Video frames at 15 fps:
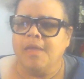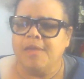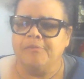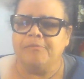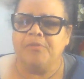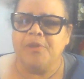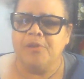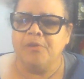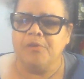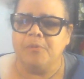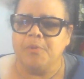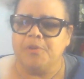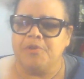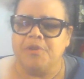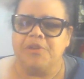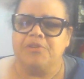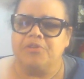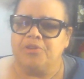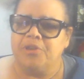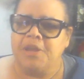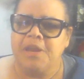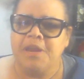if there was a
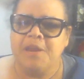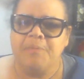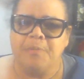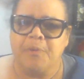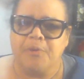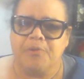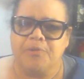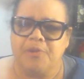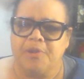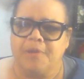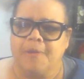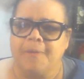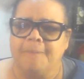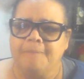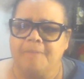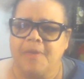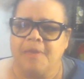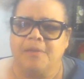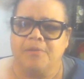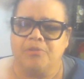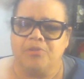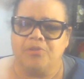skinny person
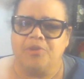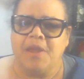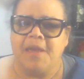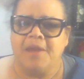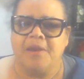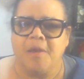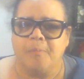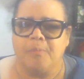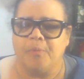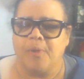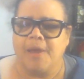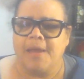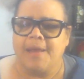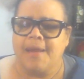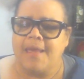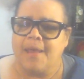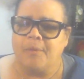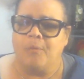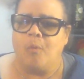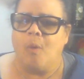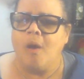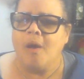that could stand upright
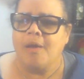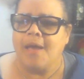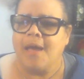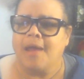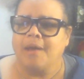and walk